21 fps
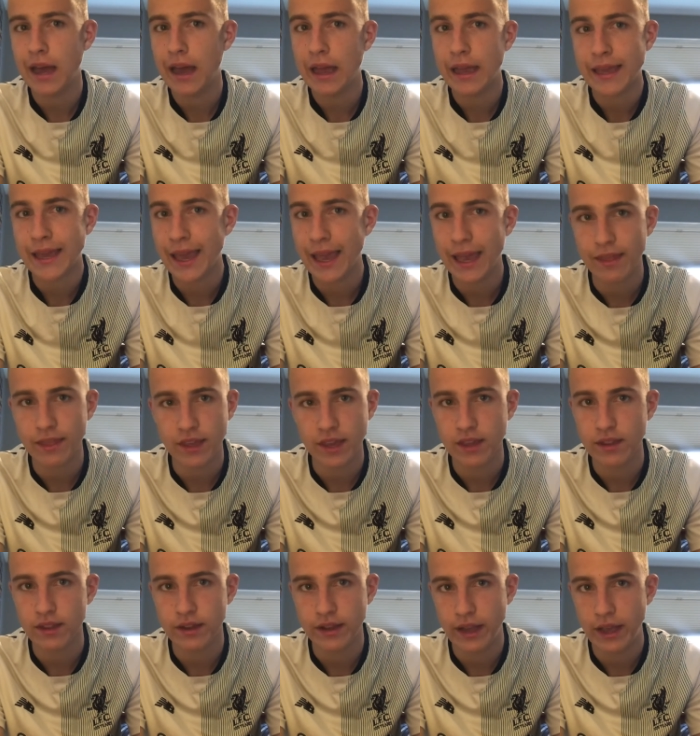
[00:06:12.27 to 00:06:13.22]
I can't
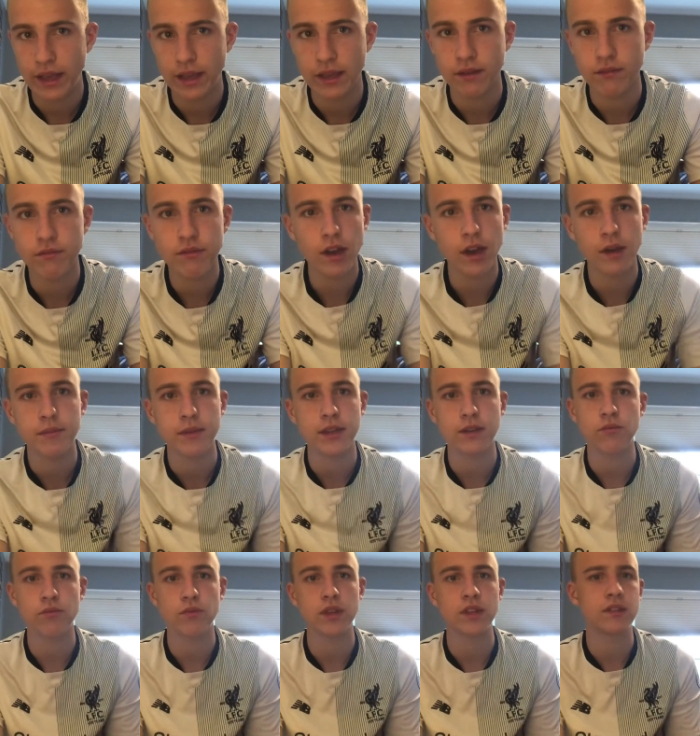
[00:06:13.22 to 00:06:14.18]
think of the day. I
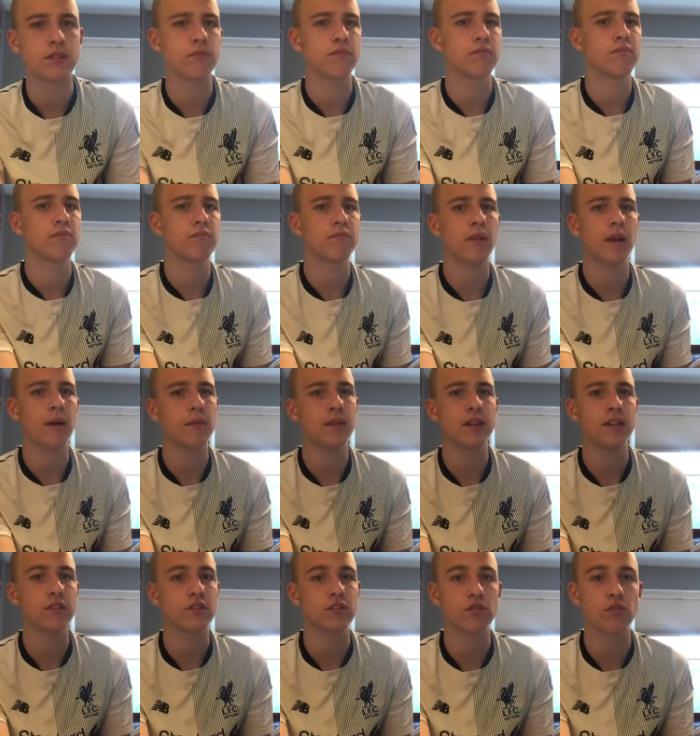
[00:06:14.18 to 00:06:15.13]
mean, we probably
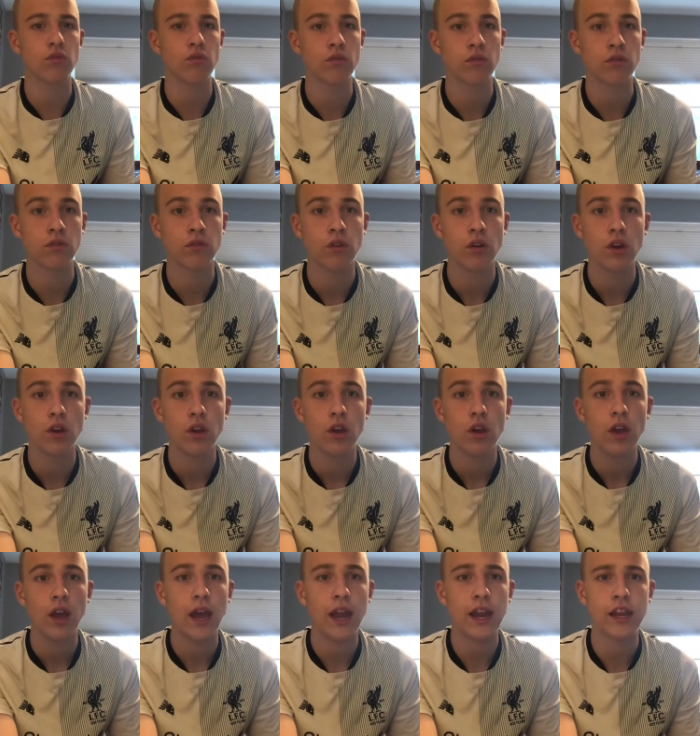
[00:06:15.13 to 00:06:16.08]
didn't score
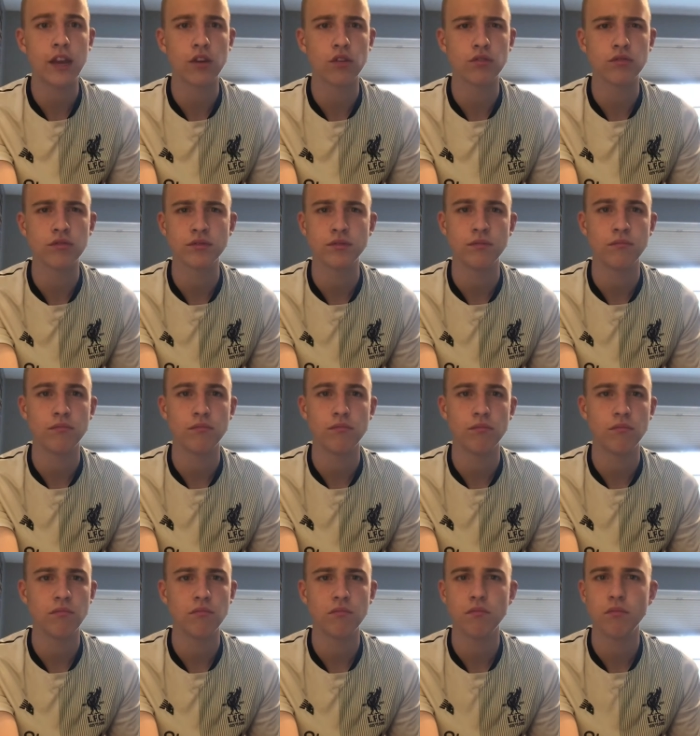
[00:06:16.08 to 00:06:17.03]
any goals in
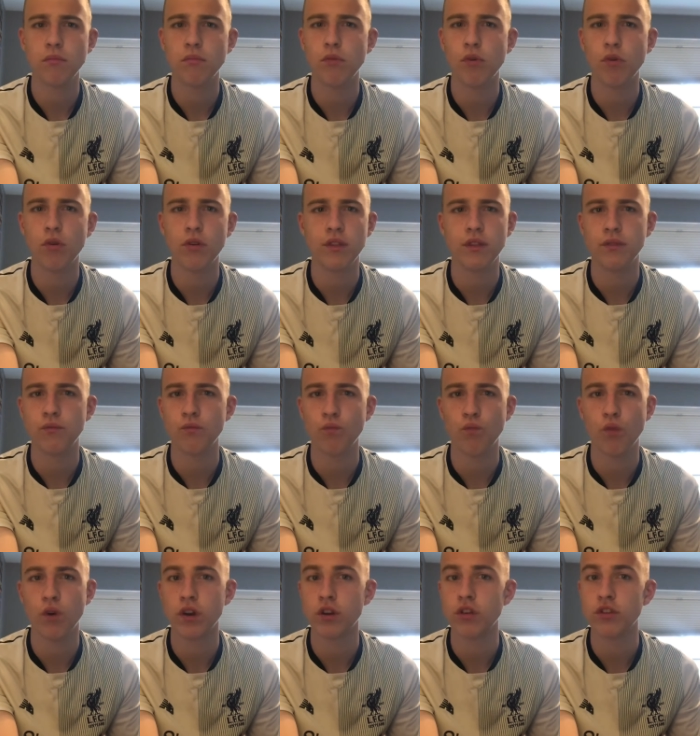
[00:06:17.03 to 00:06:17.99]
more
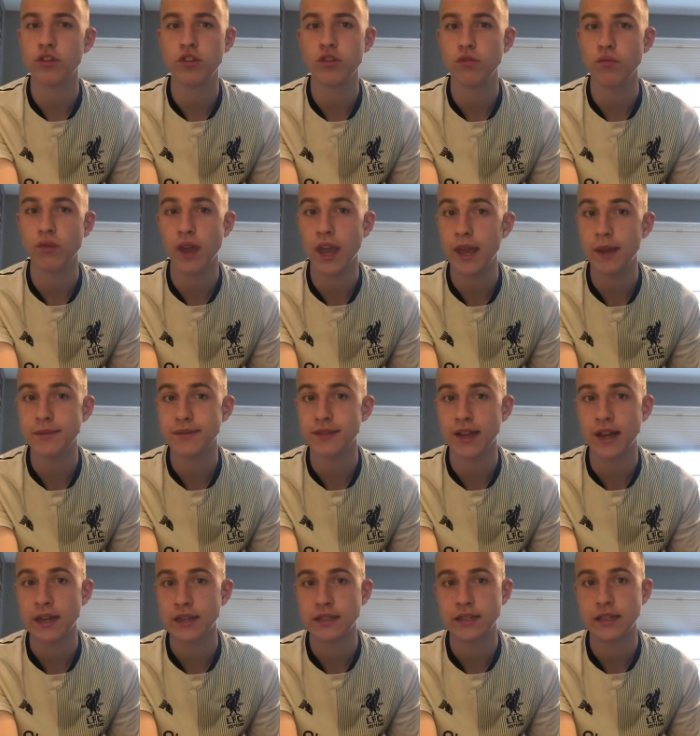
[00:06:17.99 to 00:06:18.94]
than 1 or 2 games
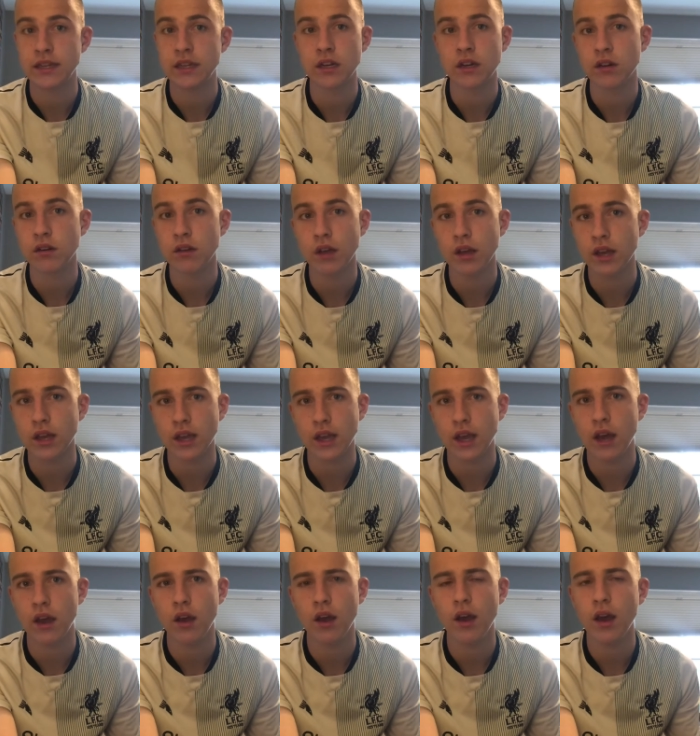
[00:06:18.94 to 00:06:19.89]
last year.
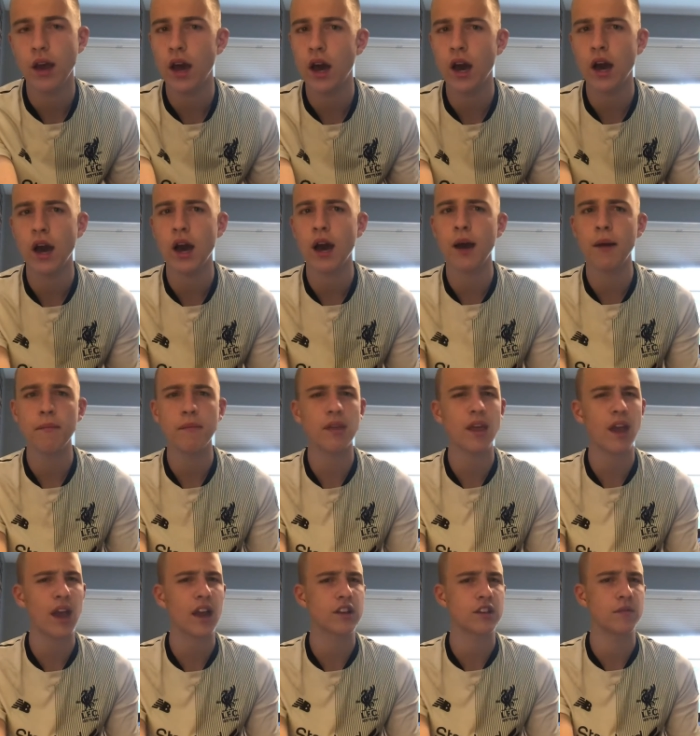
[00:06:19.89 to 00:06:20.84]
Like, I
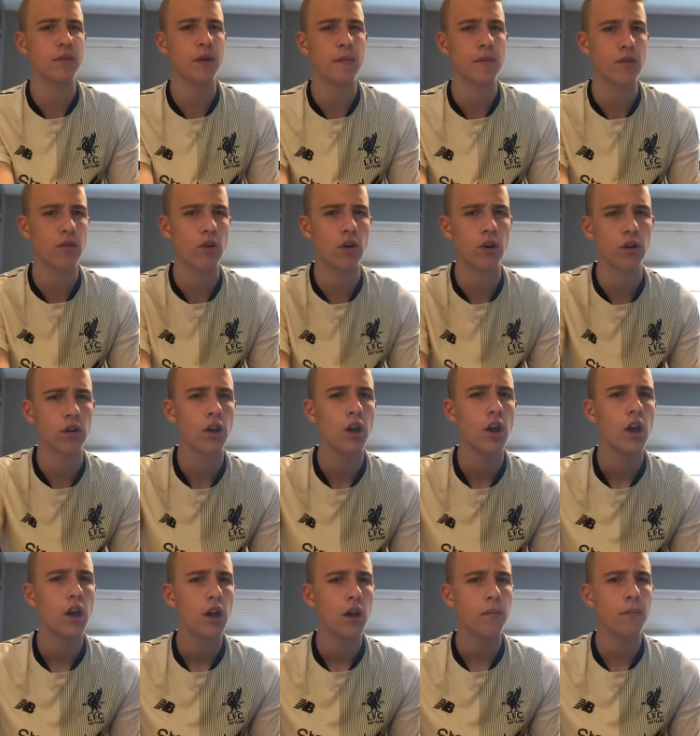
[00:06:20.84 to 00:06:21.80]
actually might be wrong.
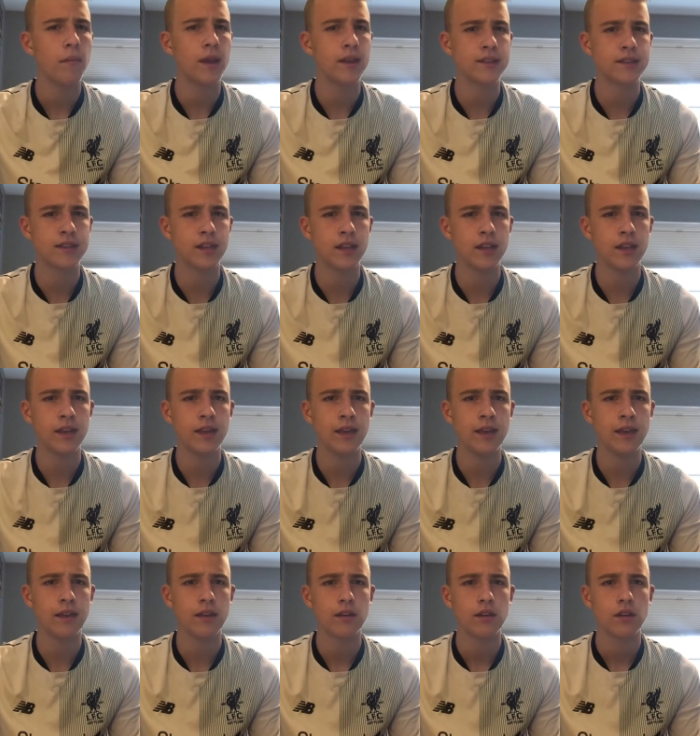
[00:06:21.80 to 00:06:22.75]
Man
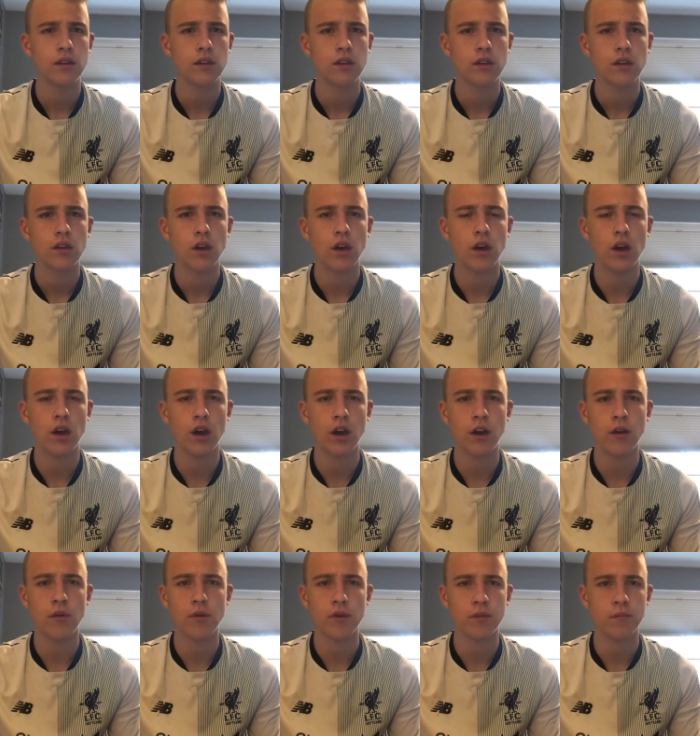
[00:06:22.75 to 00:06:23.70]
City,
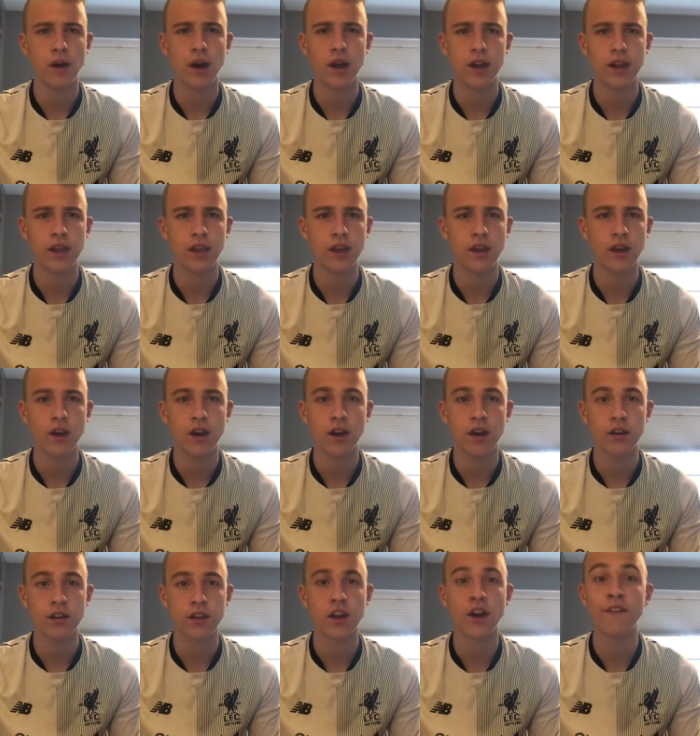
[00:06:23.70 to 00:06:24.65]
when Mane
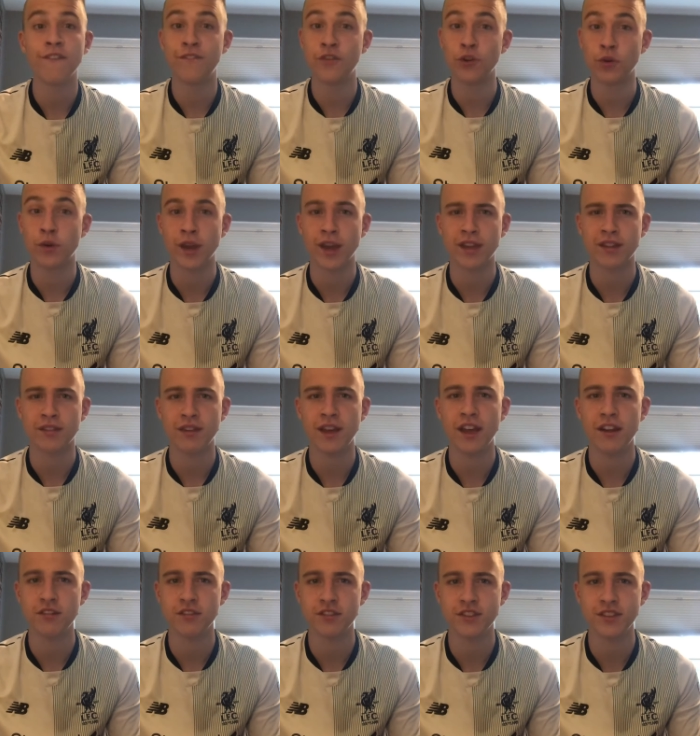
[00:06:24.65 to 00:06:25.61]
kung fu kicked
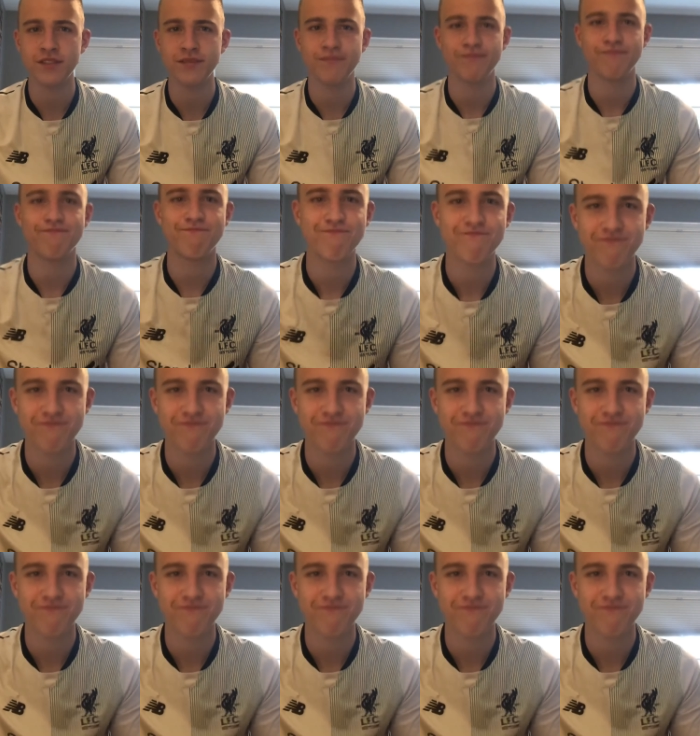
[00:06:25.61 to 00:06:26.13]
Ederson.